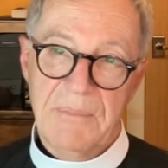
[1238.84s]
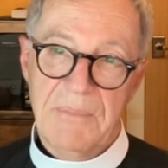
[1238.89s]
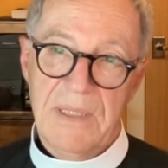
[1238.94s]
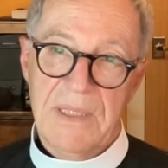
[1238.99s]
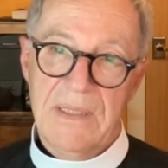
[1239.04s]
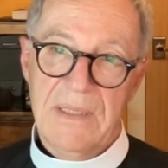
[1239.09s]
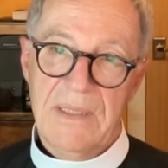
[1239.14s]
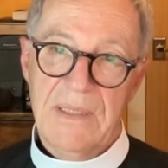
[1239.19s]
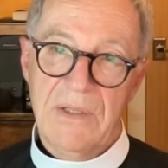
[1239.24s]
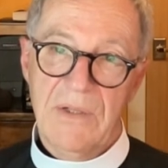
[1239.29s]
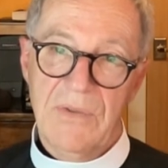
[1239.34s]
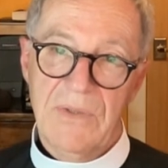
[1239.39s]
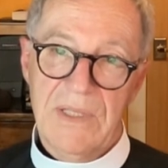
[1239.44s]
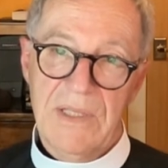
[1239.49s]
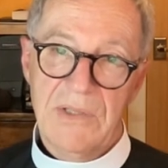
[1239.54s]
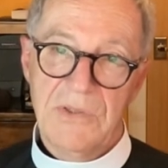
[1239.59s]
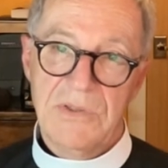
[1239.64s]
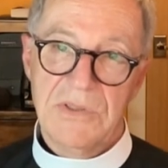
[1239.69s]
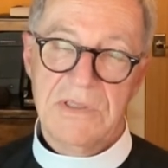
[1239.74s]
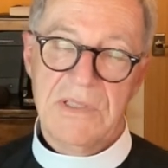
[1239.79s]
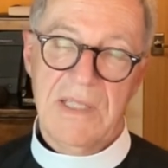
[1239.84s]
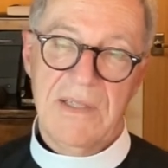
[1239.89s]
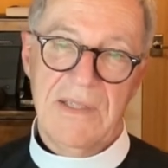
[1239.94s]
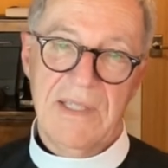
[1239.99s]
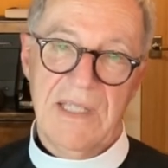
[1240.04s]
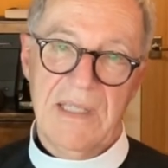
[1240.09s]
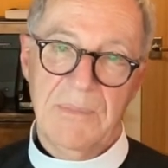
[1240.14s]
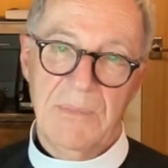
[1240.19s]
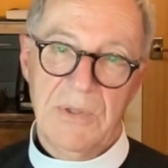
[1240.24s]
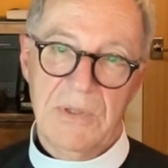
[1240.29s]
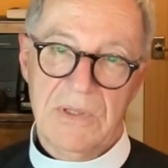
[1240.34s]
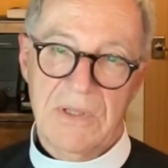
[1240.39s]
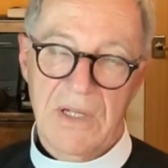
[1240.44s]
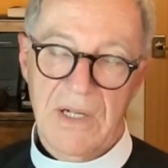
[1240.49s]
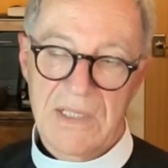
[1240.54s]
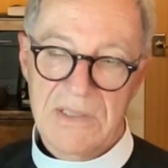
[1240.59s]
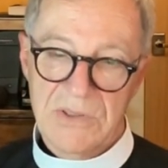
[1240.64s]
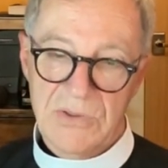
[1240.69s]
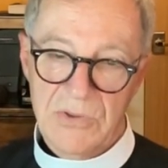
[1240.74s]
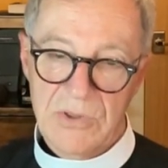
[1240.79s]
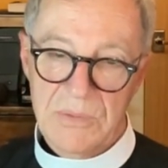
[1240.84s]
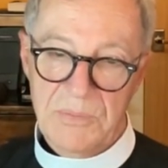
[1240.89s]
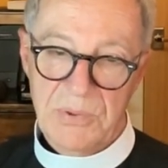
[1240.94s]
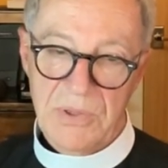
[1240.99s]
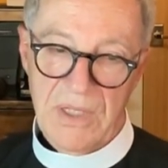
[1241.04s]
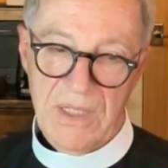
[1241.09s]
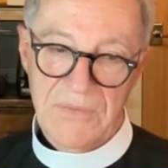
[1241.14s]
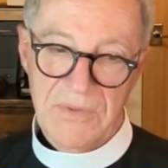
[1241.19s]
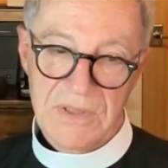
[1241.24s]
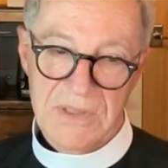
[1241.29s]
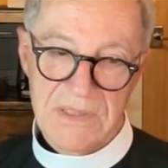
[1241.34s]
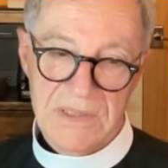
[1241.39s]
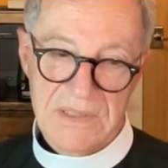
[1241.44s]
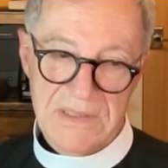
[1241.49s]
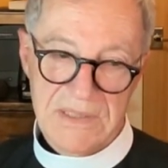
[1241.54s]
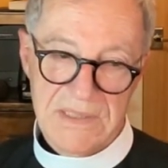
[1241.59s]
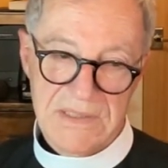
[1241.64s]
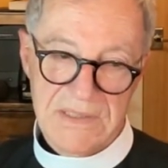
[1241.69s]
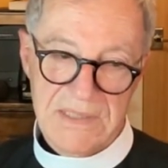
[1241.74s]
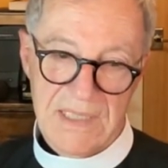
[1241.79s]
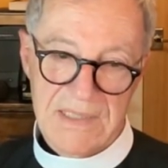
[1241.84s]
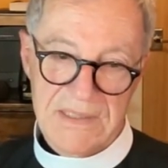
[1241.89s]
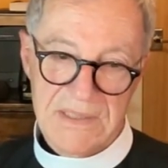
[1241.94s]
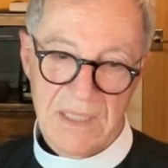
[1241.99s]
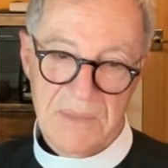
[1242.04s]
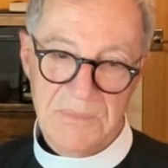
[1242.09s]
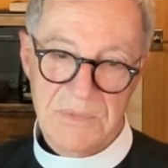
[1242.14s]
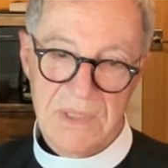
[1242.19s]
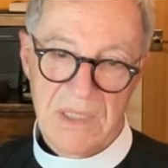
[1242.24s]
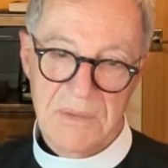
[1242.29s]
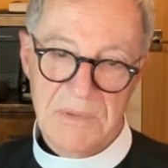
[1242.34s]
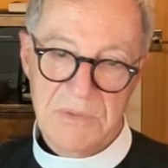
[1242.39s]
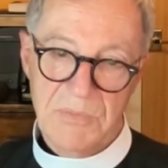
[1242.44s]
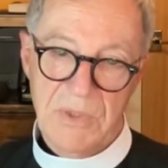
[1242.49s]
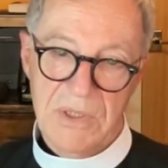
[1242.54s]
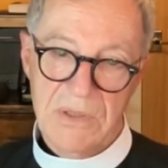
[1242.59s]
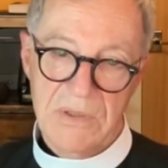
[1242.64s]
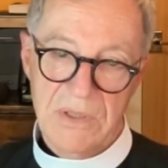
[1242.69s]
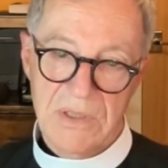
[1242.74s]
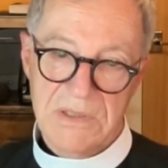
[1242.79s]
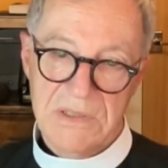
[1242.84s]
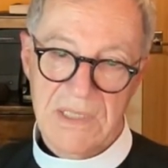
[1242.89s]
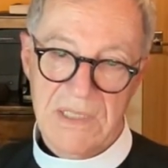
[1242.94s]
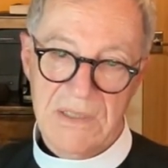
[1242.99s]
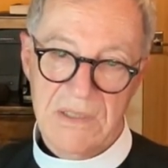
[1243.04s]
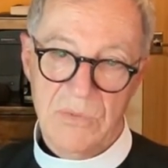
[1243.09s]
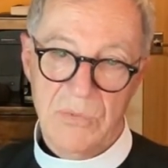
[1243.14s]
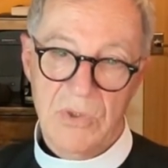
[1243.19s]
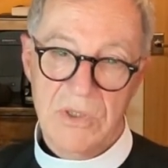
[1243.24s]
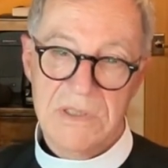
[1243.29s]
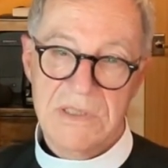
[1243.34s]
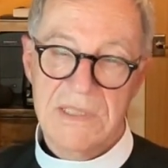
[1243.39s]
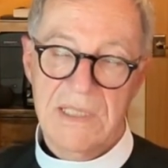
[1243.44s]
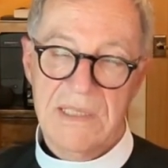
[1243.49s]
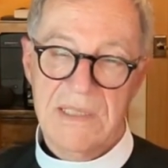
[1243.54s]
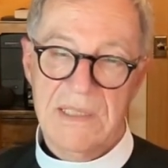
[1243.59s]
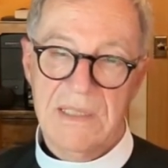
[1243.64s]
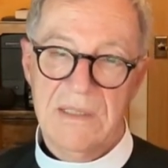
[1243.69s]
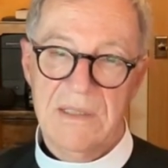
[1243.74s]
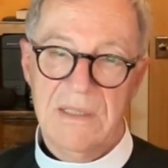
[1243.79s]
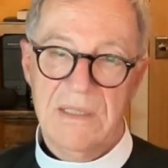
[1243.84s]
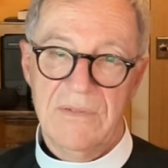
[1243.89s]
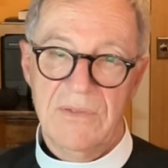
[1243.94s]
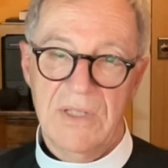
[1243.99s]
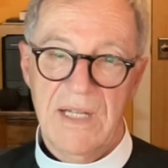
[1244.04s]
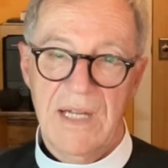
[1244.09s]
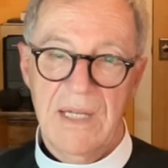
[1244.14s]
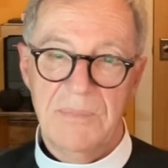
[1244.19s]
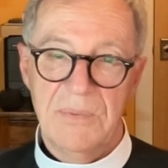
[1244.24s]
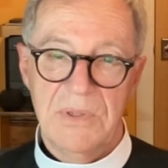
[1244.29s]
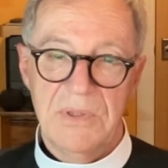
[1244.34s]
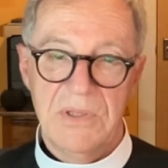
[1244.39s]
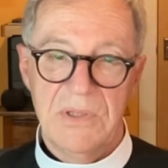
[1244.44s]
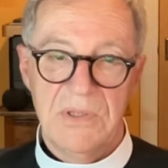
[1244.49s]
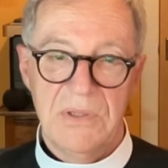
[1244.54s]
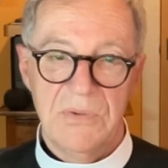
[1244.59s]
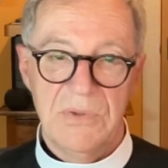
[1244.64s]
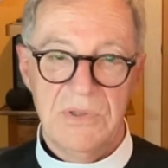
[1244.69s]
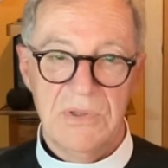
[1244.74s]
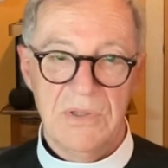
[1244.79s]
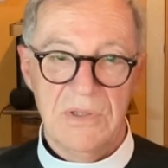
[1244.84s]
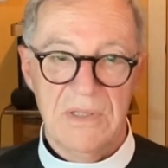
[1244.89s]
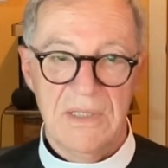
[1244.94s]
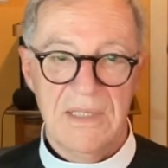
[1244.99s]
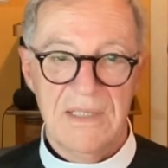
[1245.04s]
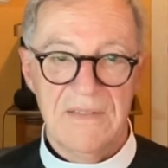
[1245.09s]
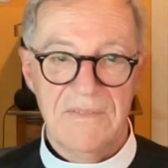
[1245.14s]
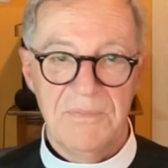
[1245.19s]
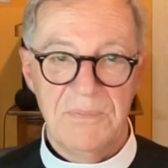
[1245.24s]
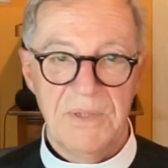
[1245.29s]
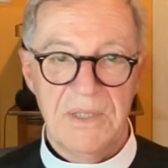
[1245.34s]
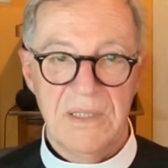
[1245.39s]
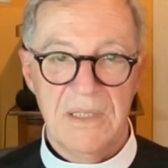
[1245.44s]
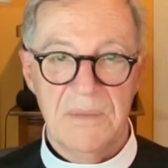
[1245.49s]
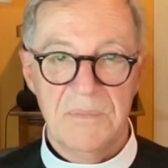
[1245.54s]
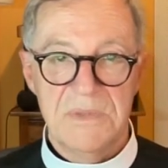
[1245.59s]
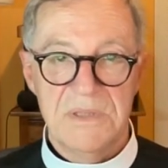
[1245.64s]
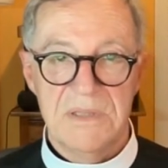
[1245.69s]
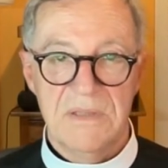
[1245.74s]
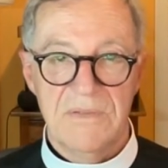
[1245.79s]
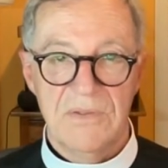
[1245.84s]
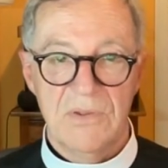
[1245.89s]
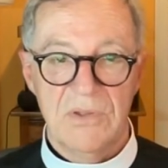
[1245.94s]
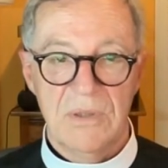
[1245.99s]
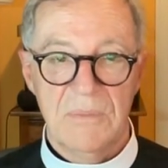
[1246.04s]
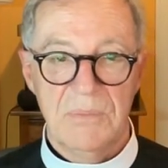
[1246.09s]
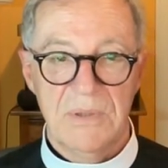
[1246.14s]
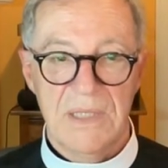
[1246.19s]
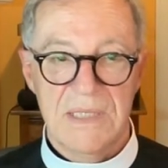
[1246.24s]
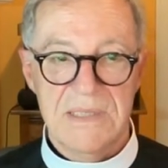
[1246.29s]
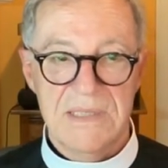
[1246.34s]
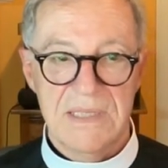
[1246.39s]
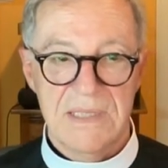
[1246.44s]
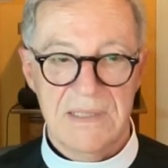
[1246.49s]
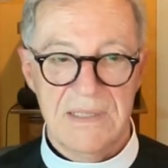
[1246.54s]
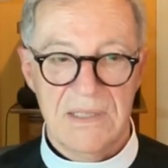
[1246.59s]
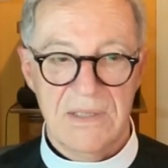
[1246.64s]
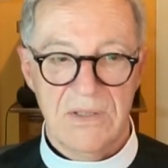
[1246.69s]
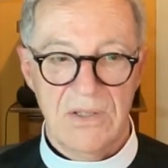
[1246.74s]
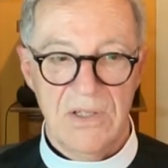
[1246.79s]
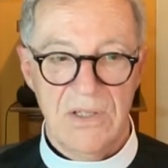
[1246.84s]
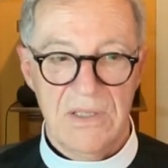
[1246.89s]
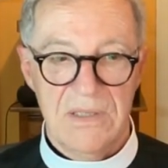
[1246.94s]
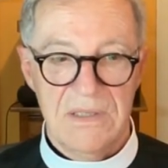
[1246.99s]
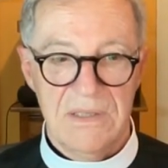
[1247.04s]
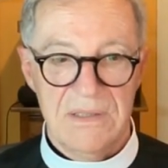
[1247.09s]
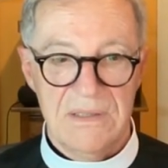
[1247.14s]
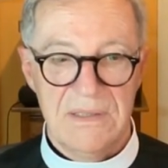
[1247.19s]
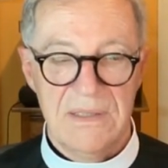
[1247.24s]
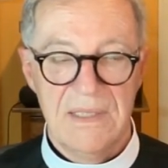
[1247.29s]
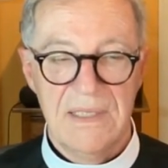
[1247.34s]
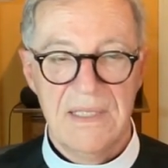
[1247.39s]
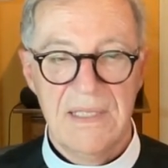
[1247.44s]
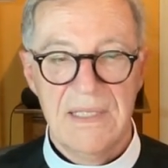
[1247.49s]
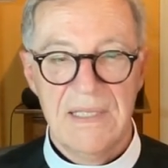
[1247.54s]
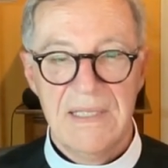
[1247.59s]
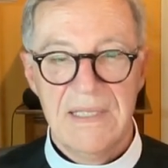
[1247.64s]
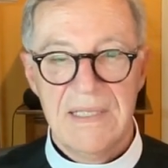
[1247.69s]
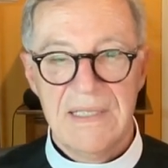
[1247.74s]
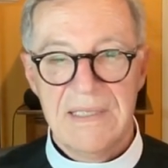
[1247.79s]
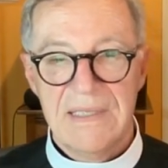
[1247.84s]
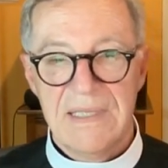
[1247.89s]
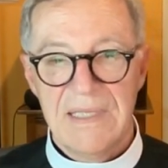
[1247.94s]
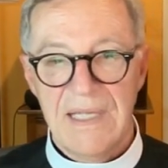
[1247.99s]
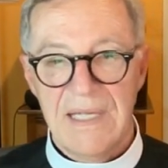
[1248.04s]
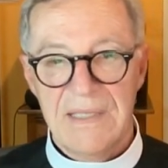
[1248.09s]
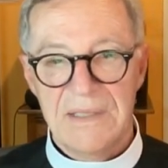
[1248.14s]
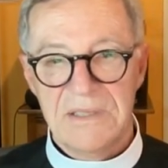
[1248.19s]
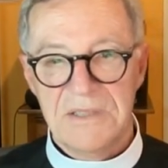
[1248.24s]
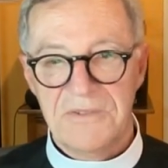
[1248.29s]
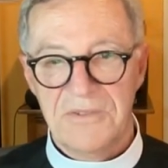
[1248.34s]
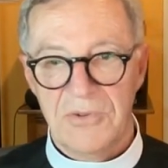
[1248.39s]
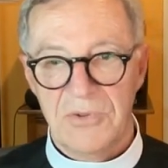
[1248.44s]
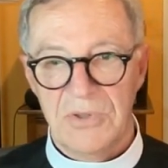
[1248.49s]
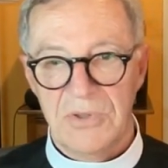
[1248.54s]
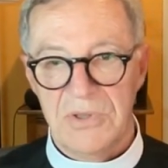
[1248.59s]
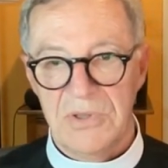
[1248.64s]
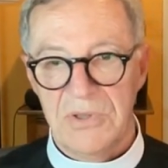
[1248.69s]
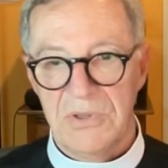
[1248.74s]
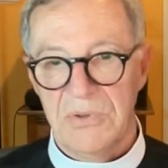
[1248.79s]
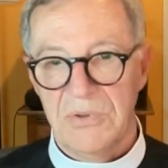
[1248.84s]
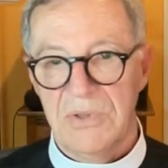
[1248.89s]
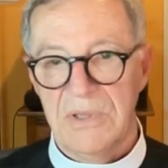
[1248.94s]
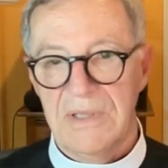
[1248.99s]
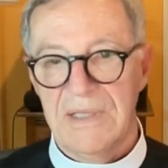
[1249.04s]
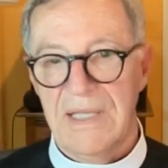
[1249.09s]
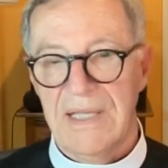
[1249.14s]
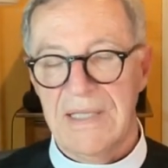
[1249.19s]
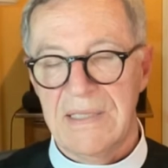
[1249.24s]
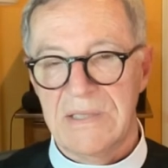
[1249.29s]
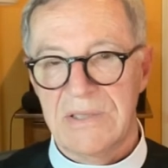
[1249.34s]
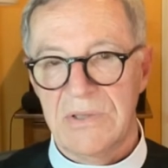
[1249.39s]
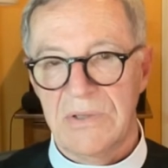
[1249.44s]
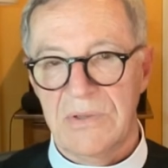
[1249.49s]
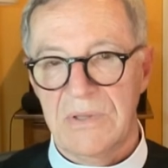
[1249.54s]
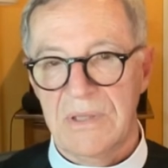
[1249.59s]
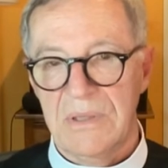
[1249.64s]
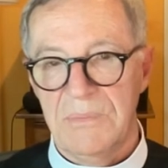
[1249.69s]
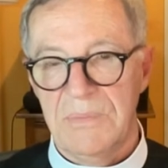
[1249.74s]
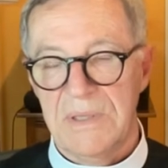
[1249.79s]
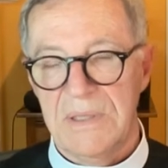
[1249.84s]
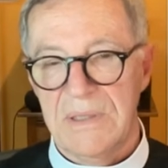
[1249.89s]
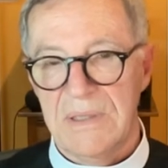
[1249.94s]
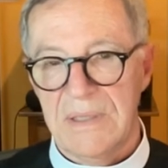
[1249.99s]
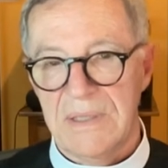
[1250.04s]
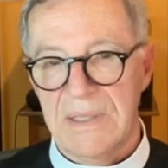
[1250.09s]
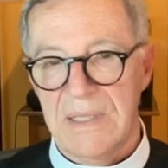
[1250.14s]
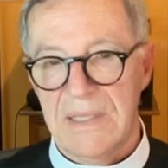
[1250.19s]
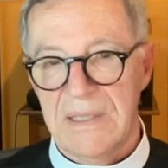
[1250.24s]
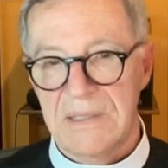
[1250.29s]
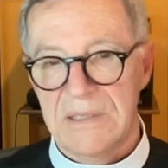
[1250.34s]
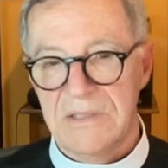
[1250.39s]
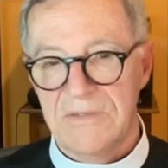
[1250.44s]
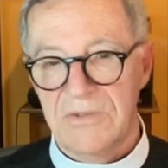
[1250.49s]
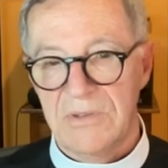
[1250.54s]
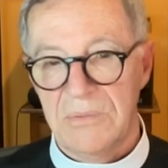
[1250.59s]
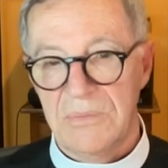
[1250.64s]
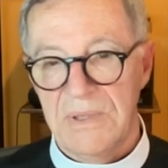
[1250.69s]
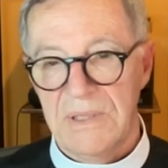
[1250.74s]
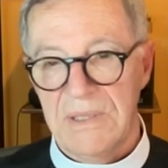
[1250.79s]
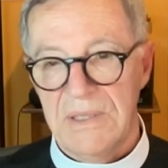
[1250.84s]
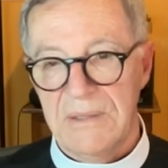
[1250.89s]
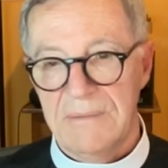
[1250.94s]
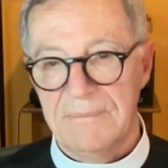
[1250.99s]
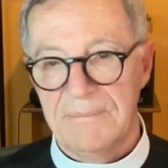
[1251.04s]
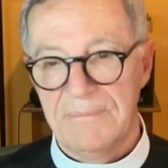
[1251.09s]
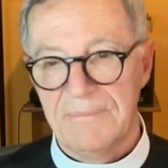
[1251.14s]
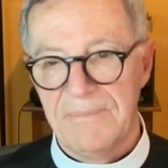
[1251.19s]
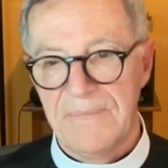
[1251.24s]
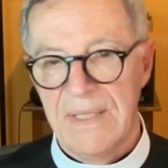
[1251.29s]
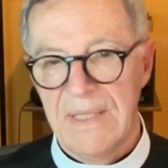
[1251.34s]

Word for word: But you know, the interesting thing about God's good providence is that sometimes what looks like the worst thing could ever happen to you in your life becomes the very blessing that God intends for you, and that's certainly been the case for me.